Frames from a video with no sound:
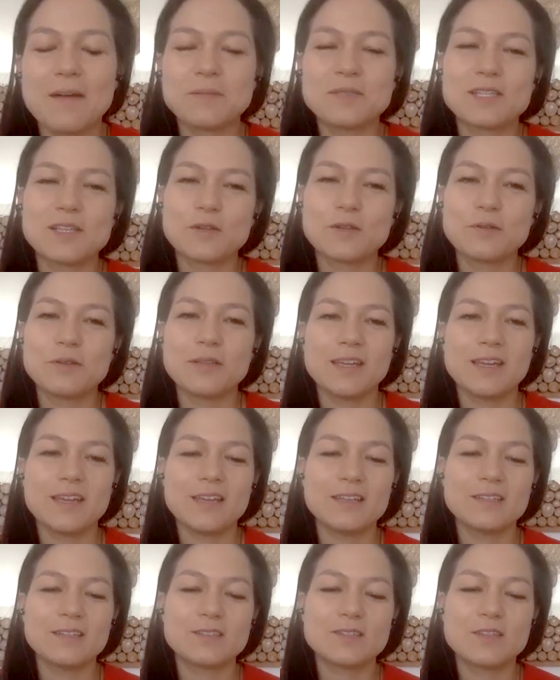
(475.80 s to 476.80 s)

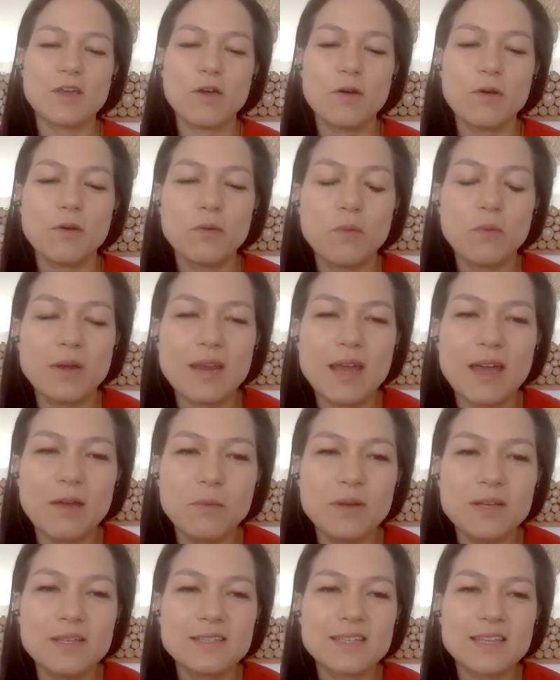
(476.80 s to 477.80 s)
absolutely. So when I
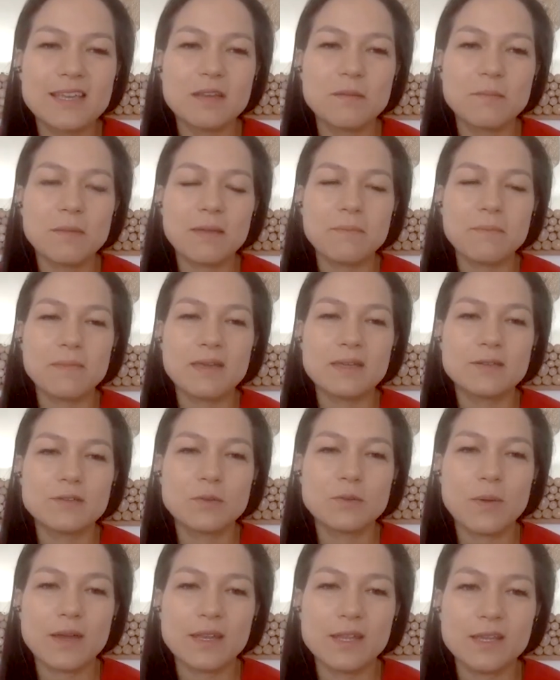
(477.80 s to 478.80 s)
was in my mid
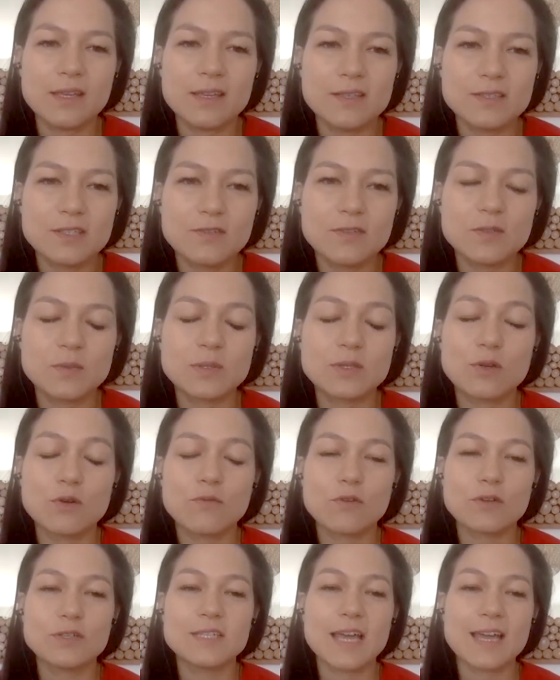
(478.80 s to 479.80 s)
twenties, so this was
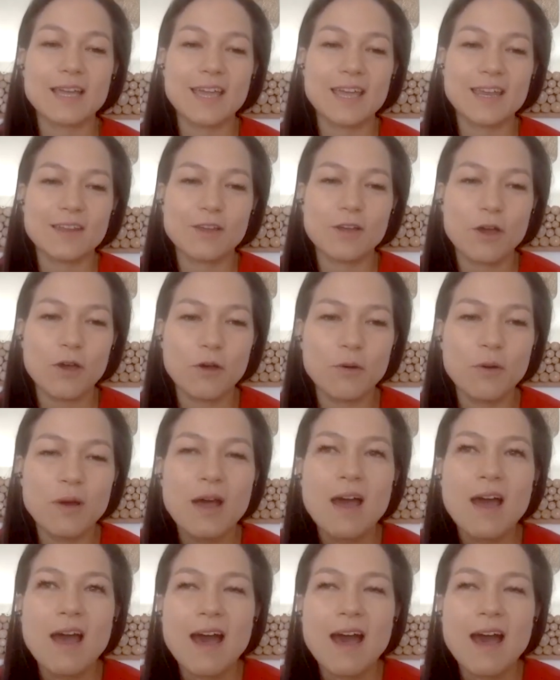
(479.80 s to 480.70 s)
over a decade ago,